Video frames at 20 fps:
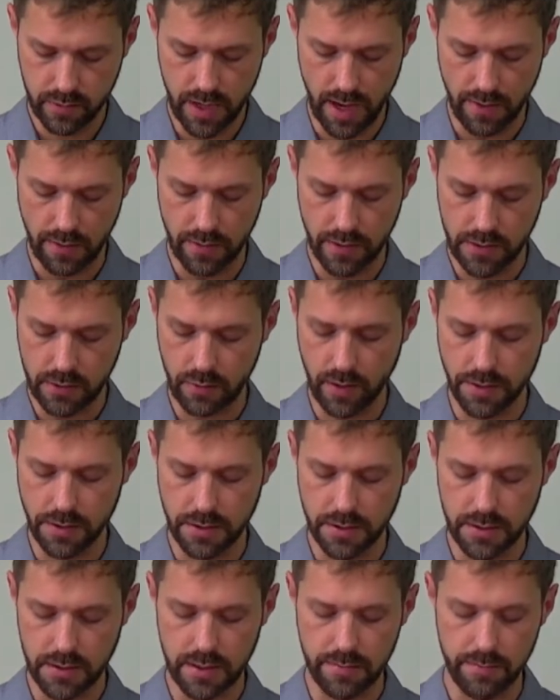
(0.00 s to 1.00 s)
these questions
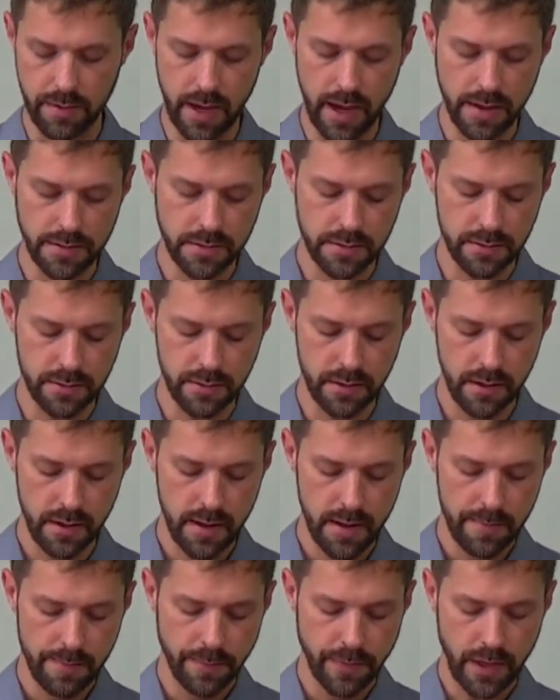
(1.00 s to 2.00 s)
can be answered.
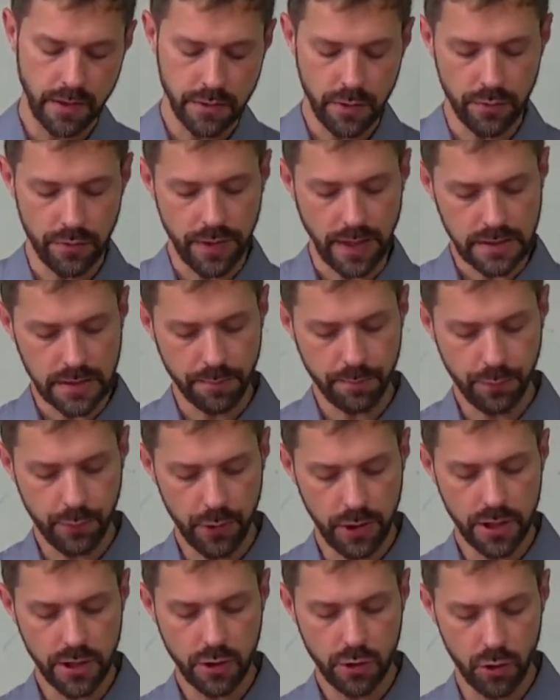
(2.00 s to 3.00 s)
So that's a
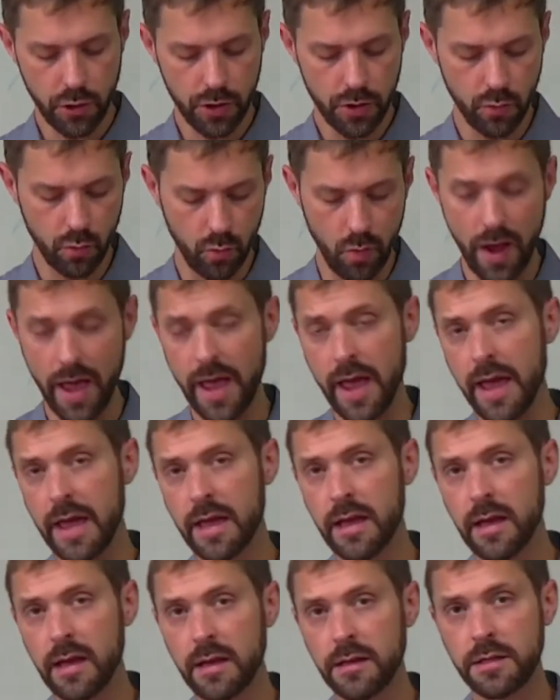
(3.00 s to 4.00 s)
pretty good way
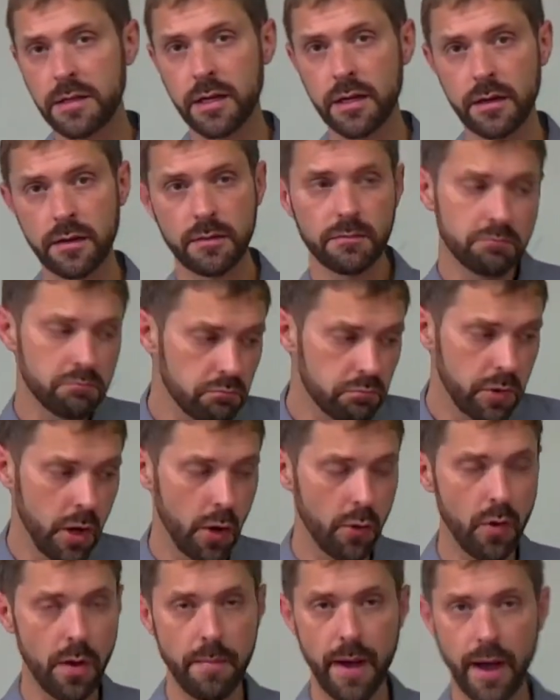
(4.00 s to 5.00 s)
to
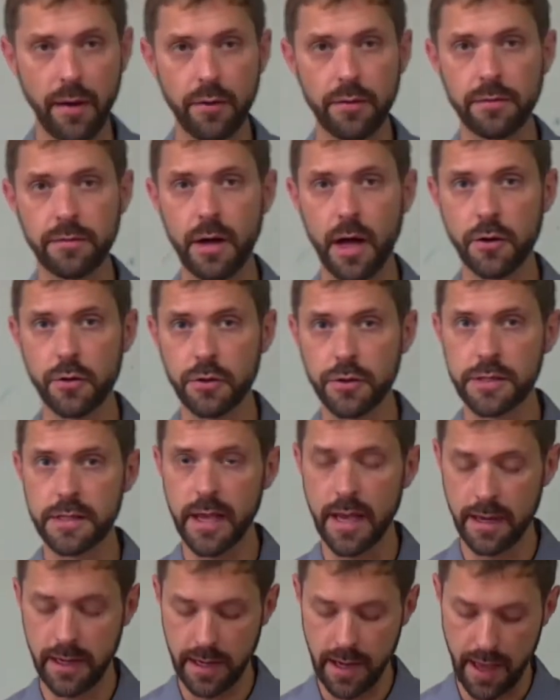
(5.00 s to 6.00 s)
go about
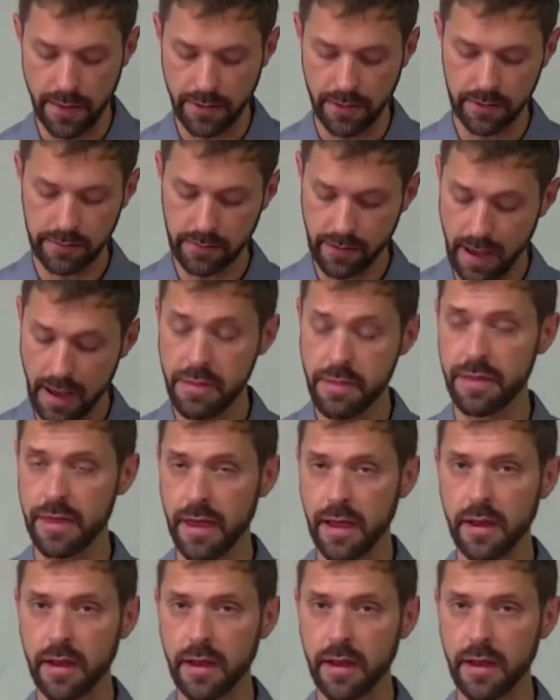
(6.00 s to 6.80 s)
understanding ethics, I think.